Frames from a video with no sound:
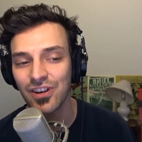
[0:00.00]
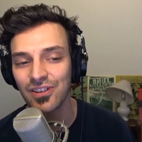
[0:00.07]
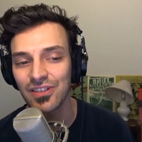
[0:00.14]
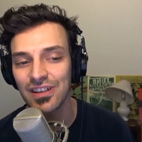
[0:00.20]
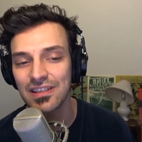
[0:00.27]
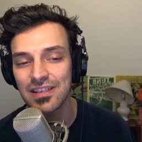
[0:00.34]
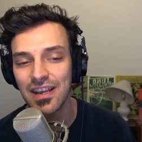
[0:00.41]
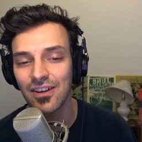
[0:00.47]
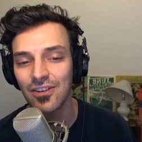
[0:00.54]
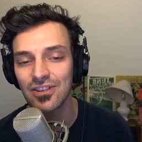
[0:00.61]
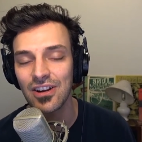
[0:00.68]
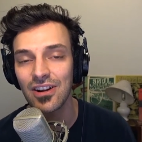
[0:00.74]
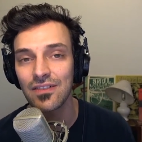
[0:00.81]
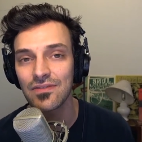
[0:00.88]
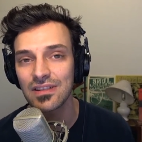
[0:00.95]
General and
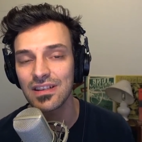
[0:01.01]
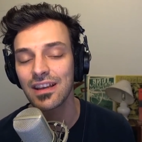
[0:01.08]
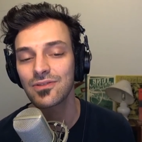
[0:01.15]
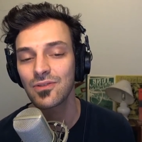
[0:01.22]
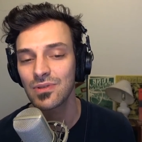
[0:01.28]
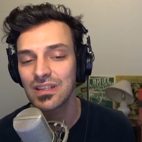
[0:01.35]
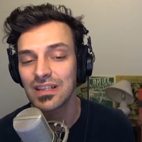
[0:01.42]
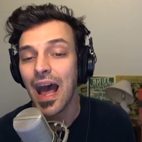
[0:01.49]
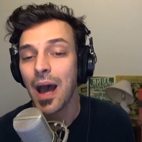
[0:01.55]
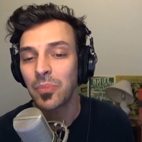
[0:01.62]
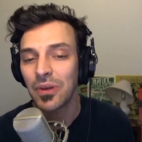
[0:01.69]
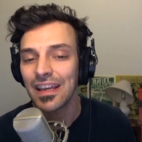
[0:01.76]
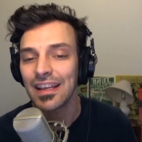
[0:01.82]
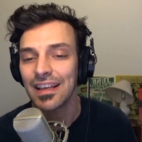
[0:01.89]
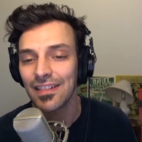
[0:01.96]
Secretary of State to stop
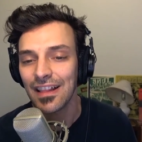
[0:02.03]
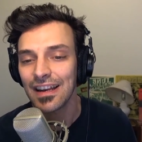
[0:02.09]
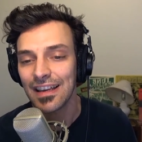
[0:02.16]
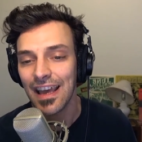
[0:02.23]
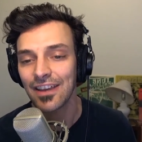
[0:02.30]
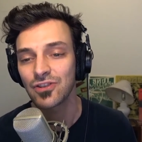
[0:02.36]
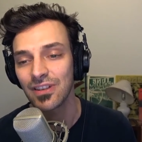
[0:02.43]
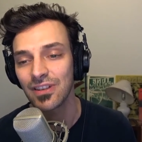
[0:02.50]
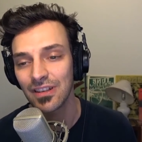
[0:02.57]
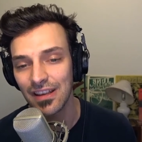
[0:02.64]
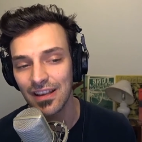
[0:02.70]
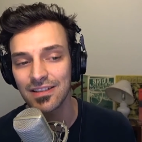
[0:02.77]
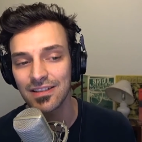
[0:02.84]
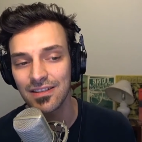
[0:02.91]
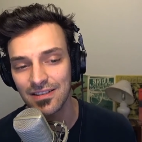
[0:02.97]
any litigation
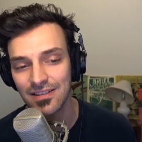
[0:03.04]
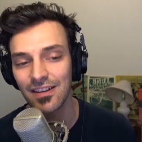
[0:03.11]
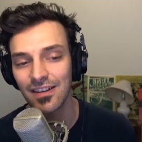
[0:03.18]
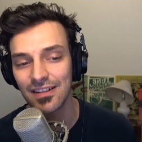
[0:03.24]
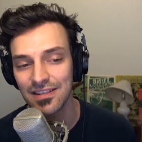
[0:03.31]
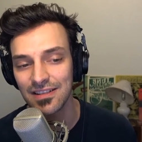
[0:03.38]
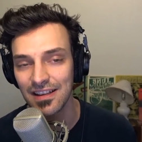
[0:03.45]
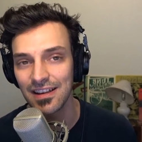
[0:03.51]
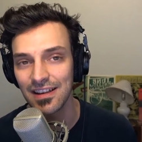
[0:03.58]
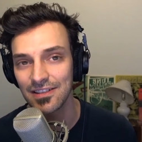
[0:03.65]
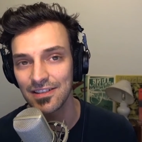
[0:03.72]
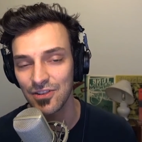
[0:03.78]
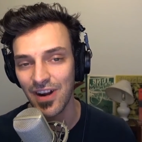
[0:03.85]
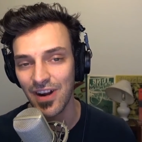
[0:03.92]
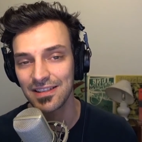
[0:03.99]
against the Saudis in
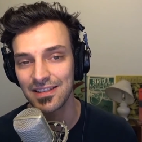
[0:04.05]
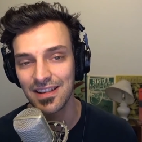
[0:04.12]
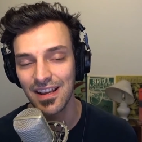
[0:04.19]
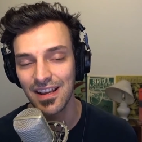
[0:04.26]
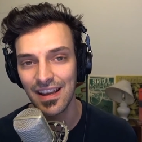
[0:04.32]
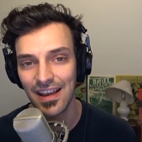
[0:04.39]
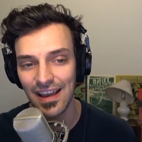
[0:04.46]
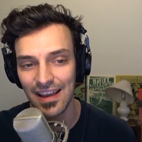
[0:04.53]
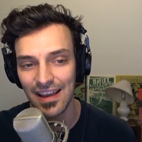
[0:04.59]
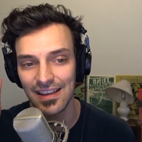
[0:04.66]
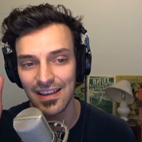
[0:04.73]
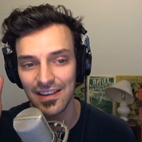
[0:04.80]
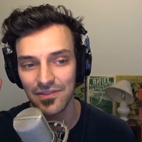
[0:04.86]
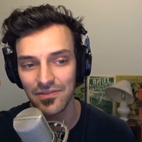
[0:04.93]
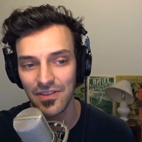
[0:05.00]
its tracks.
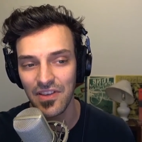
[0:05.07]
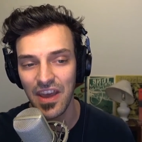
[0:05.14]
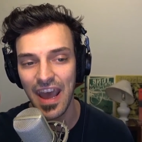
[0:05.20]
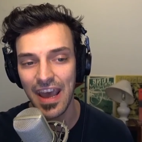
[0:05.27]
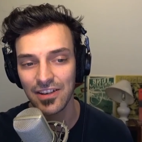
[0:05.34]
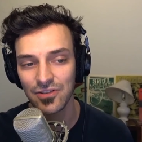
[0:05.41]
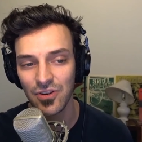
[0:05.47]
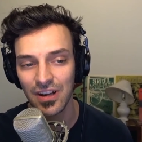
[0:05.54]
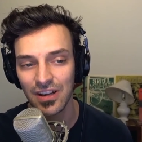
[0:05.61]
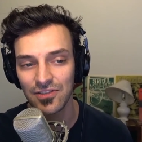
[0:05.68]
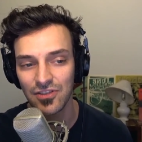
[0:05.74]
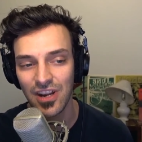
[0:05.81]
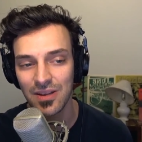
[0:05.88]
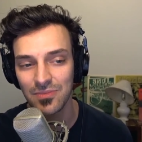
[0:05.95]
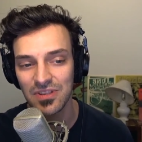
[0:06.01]
And for the hat trick,
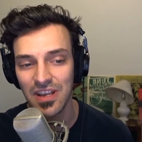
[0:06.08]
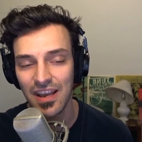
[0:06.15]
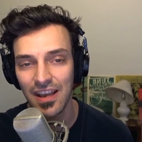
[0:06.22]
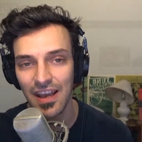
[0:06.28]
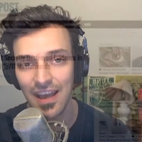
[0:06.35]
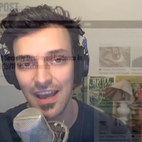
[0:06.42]
James,